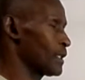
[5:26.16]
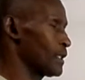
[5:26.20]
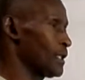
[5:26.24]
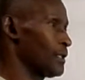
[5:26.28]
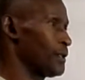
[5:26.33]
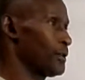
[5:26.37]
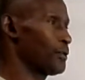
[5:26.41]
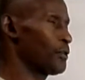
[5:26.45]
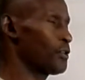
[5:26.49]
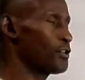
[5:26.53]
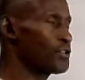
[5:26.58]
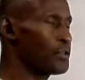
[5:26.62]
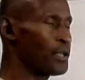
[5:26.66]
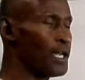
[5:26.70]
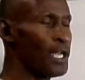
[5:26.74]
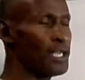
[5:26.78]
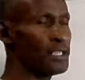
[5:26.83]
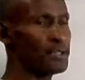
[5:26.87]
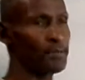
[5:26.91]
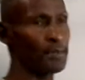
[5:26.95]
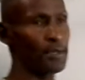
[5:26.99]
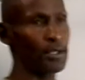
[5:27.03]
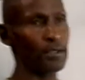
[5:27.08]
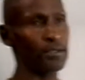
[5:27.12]

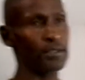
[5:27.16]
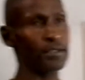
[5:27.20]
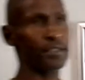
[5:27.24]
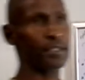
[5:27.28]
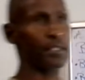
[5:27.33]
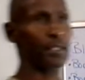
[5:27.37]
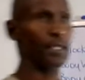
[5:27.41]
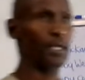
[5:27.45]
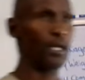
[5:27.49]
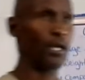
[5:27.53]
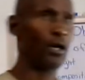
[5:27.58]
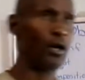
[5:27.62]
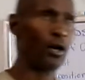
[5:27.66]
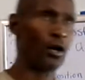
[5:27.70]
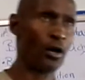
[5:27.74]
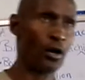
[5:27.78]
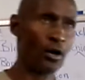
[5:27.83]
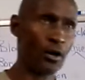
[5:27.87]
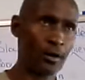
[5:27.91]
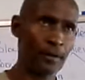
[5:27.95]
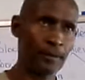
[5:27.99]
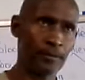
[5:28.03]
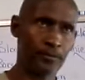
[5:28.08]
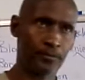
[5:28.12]
Neurotransmitters
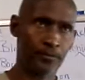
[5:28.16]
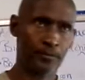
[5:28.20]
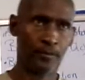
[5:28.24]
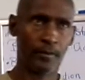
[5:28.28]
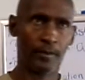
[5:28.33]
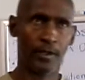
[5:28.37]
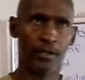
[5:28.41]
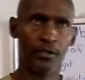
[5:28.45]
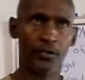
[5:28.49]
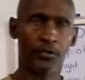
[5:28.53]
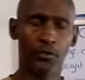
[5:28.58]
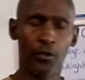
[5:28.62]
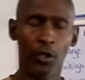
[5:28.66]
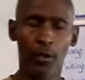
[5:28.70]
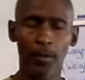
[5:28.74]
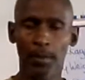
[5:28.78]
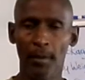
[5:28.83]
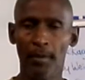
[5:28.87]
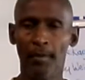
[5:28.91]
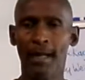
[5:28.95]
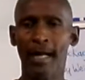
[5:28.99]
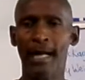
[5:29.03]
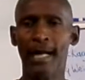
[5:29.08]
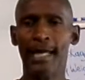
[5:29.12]
are
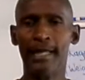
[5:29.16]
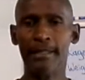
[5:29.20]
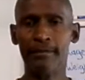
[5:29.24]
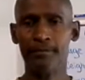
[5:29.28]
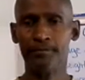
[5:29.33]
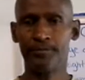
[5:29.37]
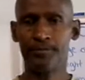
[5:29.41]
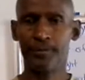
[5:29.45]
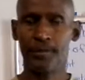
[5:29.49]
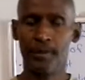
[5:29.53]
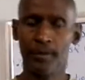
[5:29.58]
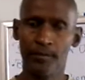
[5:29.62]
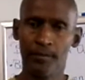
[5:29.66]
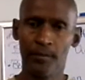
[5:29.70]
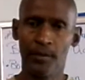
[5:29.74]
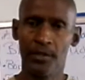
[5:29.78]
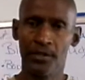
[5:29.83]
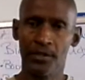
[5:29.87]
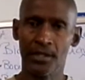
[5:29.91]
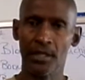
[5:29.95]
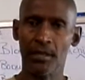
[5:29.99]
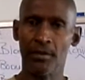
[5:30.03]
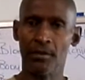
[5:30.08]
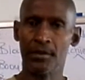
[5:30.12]
dopamine,
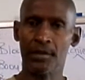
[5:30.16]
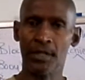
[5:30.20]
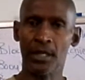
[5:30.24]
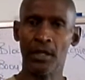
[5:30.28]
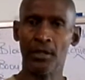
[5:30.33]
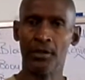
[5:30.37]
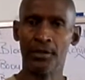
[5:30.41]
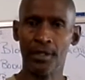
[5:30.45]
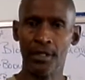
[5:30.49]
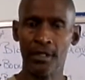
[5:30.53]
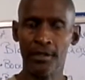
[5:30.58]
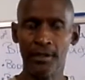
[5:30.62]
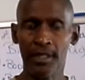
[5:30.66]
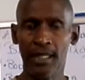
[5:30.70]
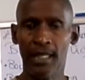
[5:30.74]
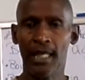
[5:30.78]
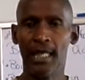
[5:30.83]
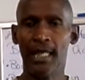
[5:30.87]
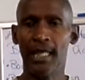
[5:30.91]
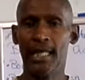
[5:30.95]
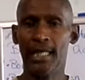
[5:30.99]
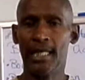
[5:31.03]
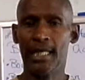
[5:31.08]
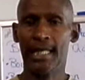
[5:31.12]
serotonin,
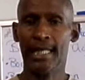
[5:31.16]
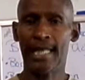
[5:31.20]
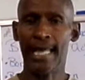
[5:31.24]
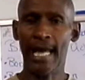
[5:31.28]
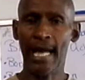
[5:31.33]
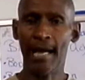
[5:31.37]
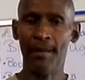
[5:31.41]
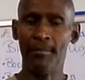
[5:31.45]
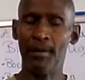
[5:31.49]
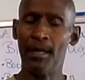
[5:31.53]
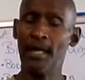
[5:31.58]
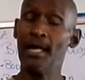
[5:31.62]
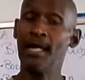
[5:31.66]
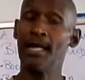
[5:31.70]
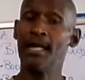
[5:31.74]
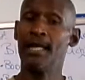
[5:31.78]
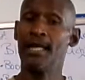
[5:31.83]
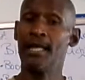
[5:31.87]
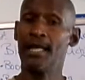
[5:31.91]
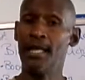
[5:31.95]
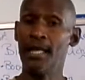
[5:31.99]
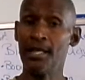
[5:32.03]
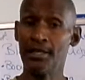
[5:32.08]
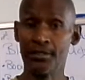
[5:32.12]
GABA,
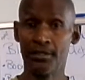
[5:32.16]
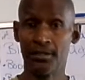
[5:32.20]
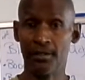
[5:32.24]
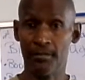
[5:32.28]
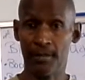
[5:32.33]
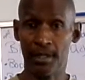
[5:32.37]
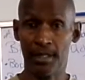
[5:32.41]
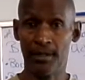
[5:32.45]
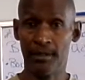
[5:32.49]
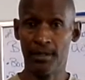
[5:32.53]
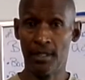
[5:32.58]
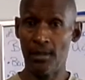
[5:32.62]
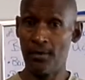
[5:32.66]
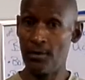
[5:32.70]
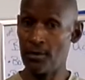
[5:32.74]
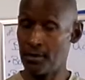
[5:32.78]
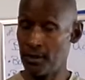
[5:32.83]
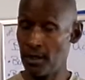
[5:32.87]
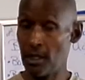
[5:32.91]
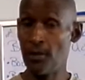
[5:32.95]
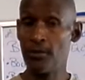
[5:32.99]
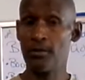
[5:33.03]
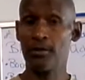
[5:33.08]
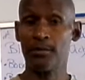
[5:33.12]
and histamine. Now there's
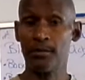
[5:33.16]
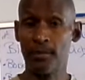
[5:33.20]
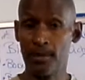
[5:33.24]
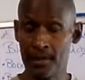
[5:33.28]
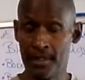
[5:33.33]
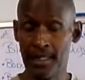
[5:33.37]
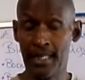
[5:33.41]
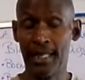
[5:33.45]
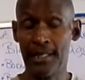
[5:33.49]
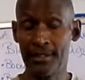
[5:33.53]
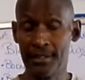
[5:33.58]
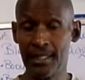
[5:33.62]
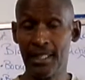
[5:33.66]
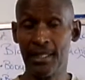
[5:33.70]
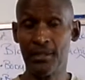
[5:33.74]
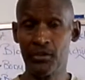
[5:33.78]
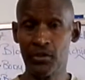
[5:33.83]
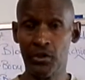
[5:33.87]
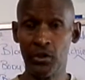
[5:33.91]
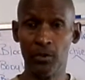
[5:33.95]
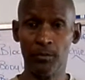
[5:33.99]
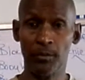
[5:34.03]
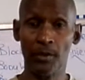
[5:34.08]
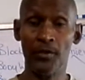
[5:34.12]
others besides that
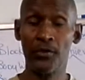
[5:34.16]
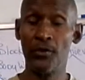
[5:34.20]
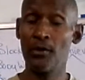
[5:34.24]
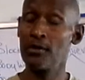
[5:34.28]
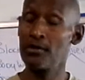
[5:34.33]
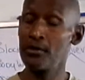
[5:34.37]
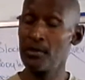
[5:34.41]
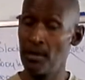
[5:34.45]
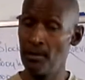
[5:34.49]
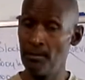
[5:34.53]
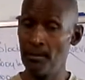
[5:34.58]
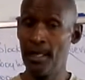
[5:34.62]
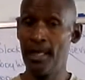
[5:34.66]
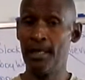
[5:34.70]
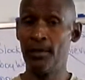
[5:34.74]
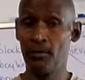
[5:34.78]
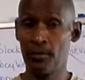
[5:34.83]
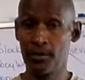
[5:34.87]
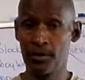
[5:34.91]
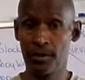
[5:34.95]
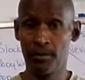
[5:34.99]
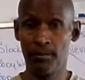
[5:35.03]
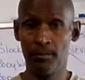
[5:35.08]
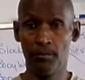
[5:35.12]
too, but those are the main
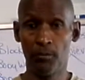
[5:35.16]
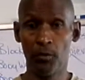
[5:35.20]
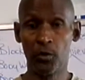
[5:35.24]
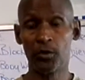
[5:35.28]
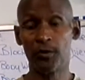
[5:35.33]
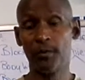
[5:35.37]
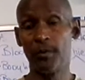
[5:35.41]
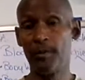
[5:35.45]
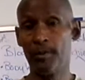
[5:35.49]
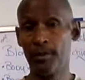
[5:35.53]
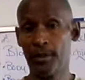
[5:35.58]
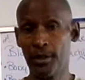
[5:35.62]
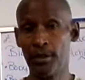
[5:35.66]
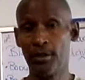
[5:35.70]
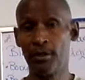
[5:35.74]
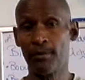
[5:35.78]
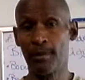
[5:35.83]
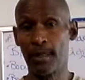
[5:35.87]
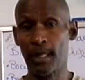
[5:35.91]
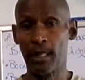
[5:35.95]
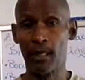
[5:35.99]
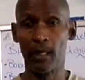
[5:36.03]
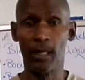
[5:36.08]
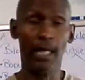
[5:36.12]
ones most people hear
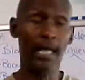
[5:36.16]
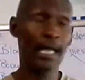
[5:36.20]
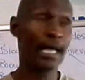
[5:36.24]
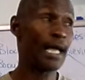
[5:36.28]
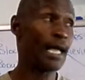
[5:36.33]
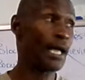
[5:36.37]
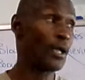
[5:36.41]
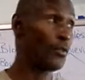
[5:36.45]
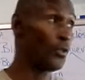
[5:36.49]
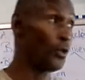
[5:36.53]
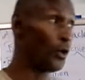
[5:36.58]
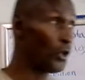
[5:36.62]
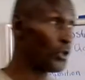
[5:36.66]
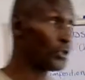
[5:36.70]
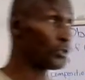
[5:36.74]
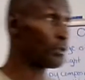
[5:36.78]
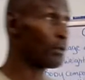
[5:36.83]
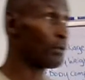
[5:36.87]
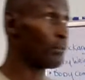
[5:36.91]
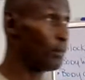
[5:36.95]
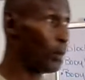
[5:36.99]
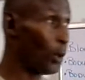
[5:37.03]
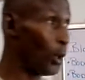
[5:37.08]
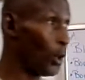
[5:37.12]
about. Those are
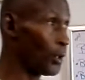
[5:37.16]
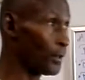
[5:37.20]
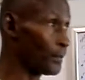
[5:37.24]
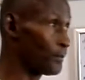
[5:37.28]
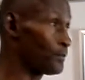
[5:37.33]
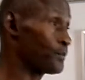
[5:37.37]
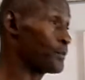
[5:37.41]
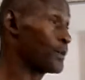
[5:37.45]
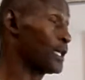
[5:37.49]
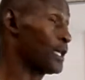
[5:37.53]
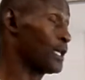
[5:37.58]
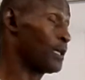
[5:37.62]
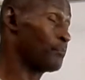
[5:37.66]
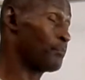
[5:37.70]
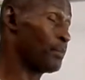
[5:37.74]
important.